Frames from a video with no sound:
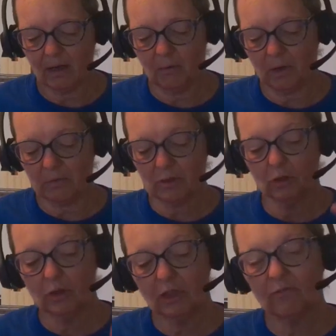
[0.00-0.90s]
what i was
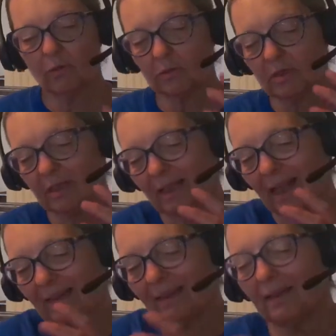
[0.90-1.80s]
looking for was that,
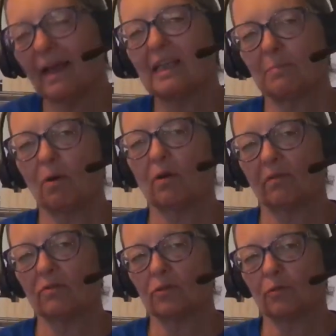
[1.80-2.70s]
that the last part
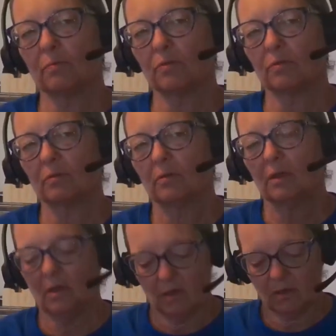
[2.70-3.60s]
of the scripture
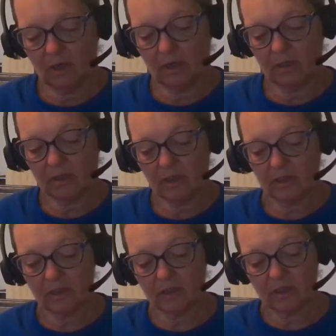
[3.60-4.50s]
okay and it
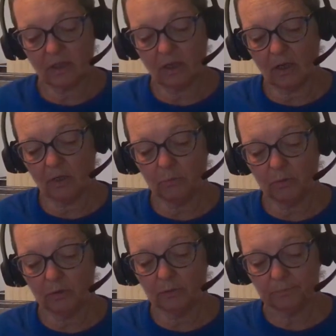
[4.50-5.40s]
says this that god
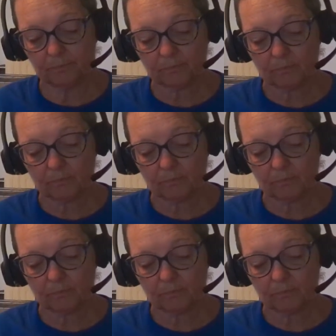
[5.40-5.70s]
will